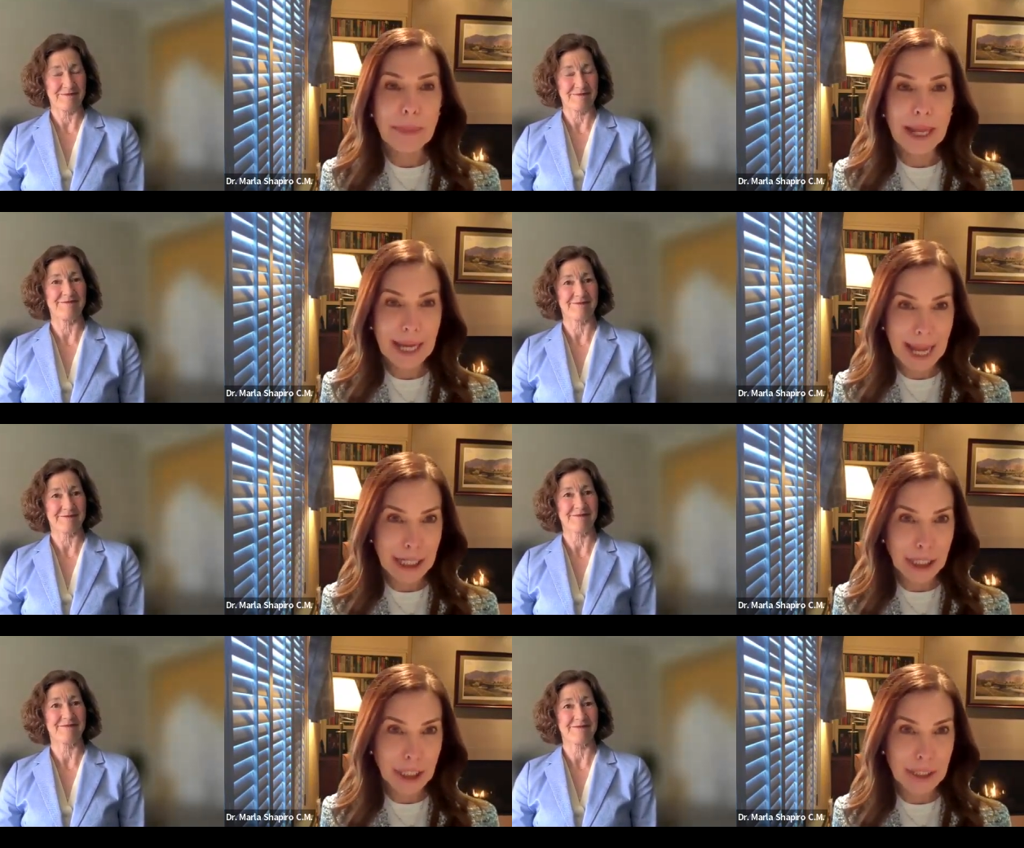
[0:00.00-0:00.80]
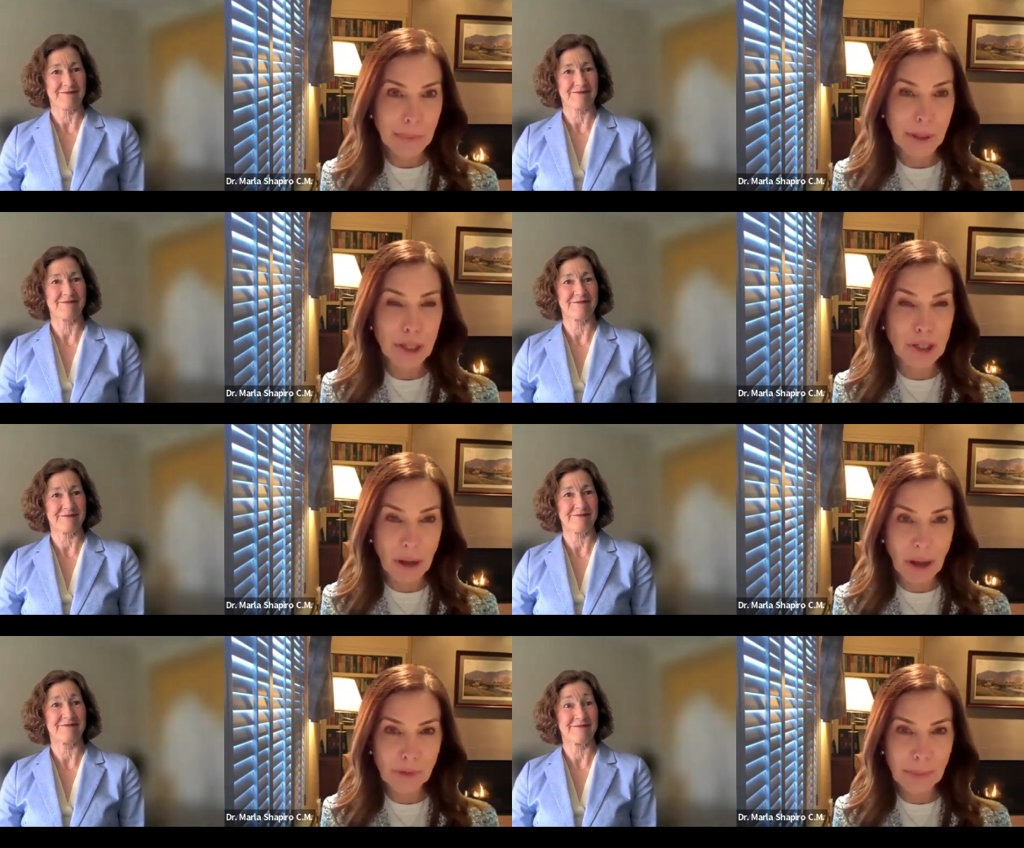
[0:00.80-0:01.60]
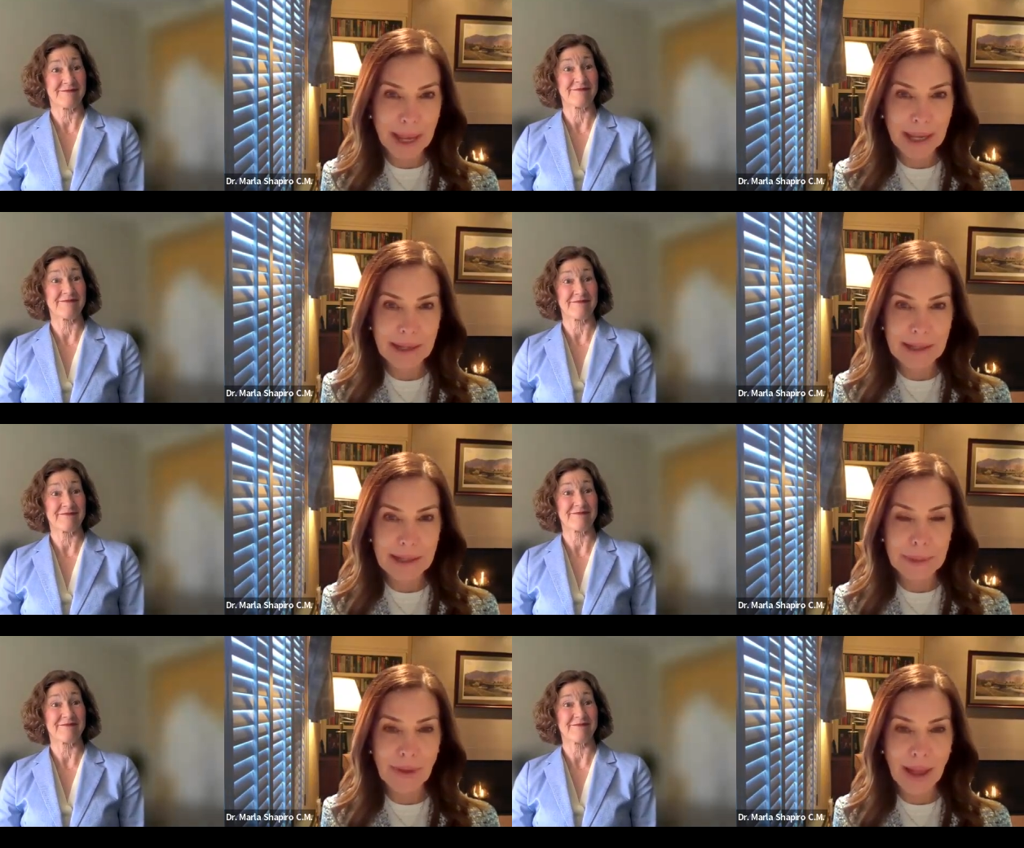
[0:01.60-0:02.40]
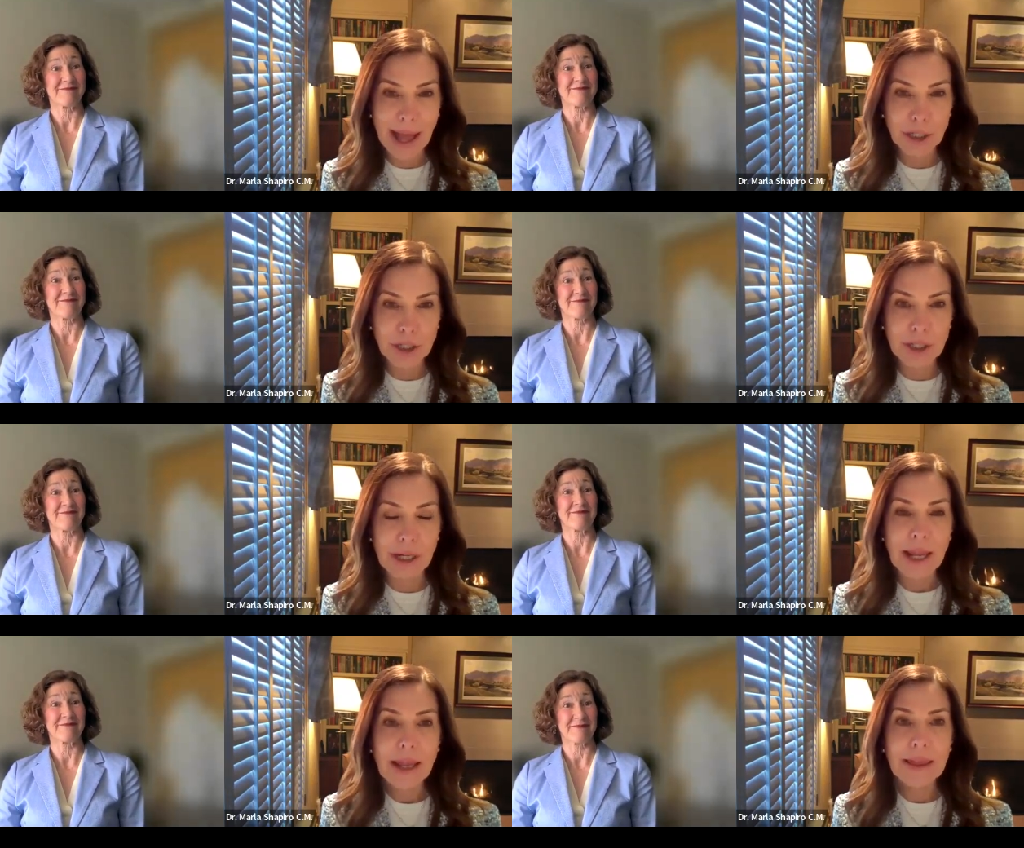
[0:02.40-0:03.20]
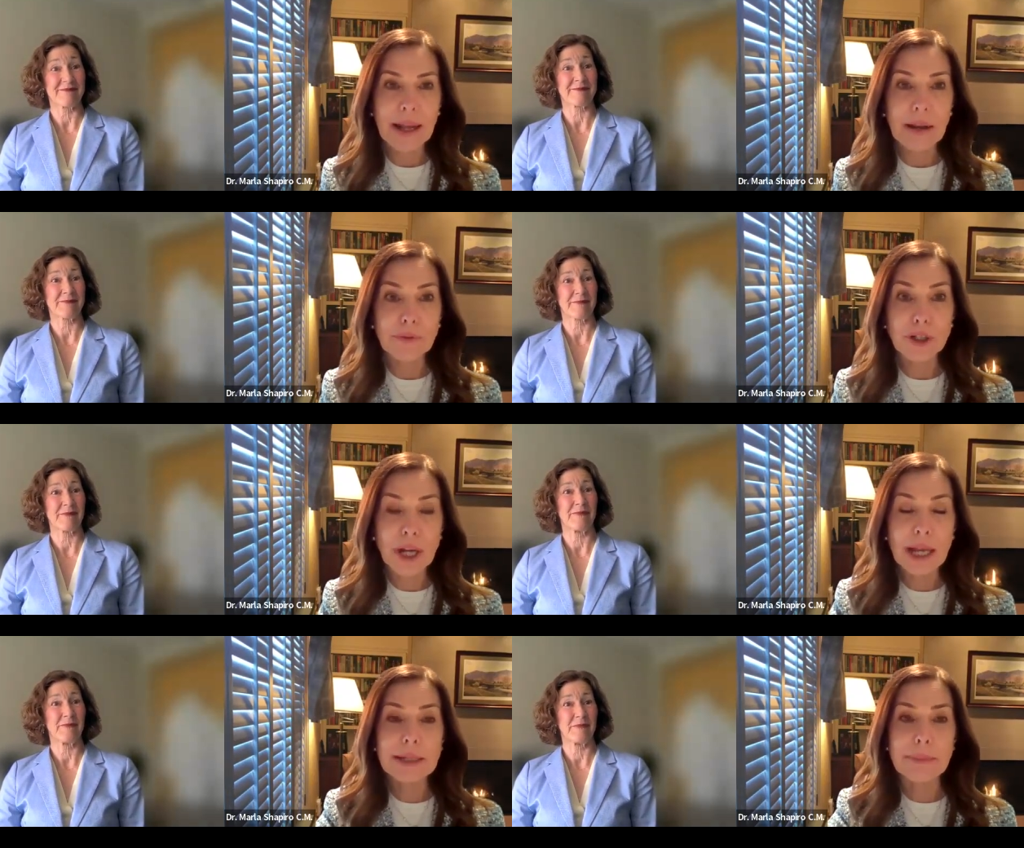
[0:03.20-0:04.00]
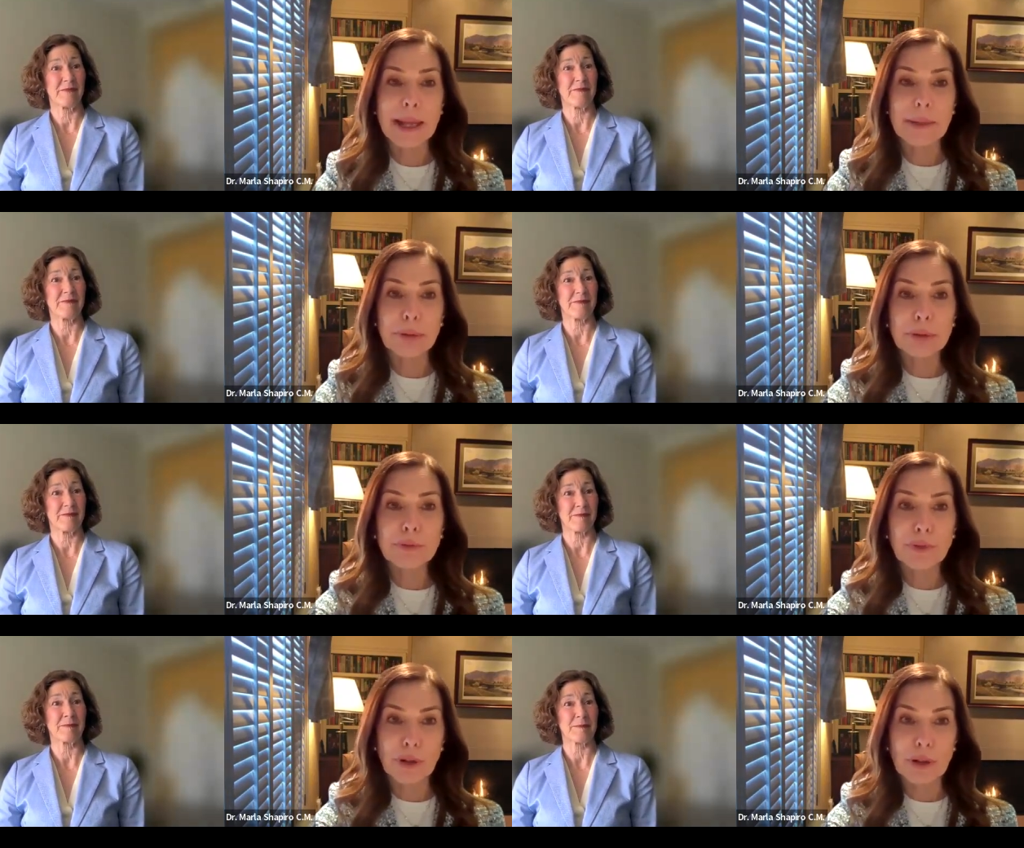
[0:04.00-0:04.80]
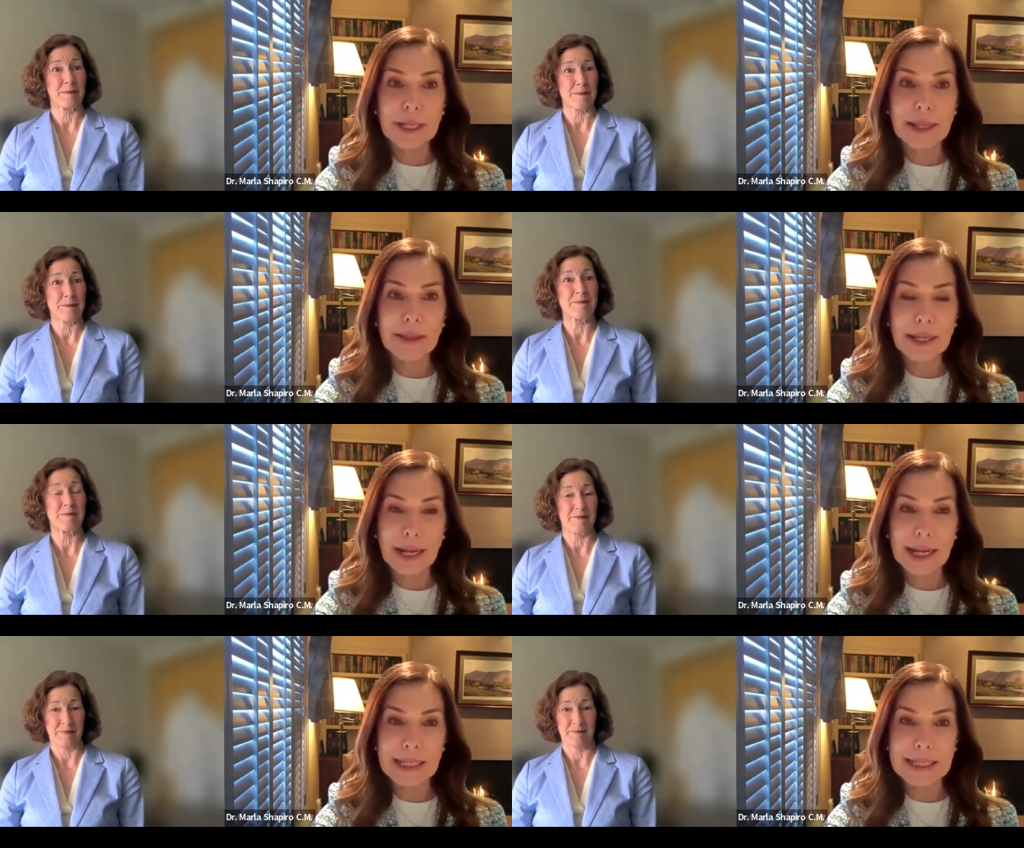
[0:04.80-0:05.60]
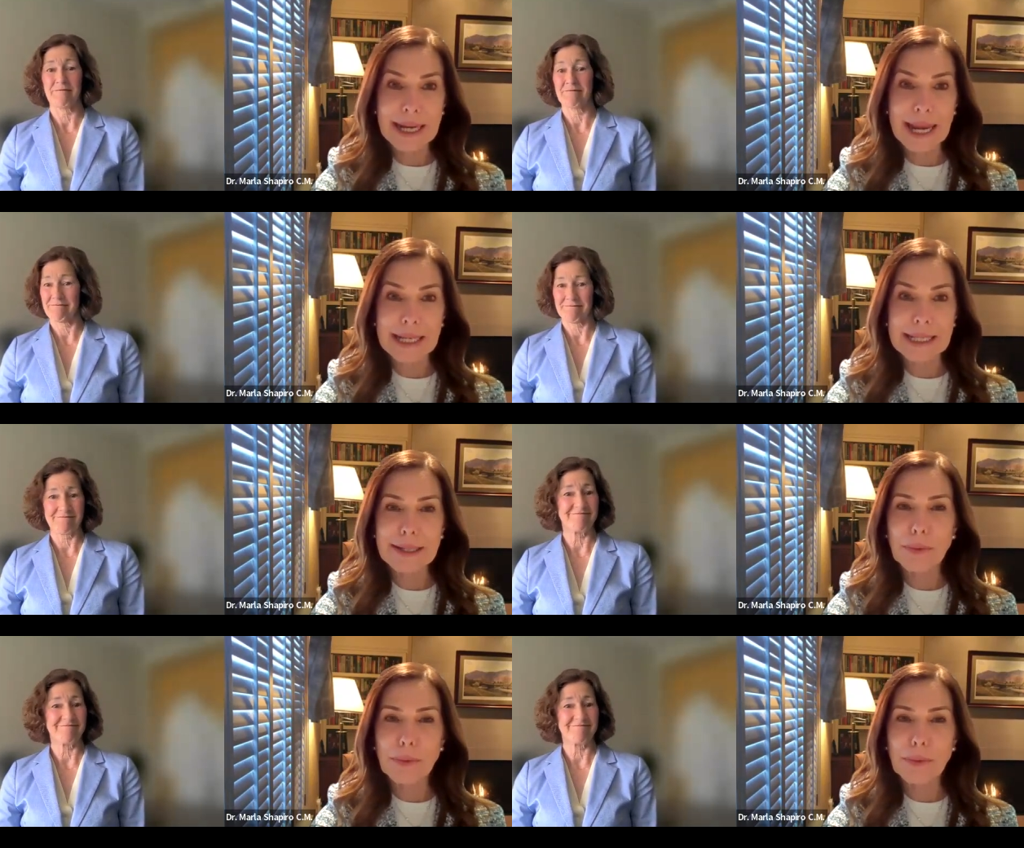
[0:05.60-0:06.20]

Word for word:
Speaker 1: medications with novel mechanisms of action that have just met approval in the United States.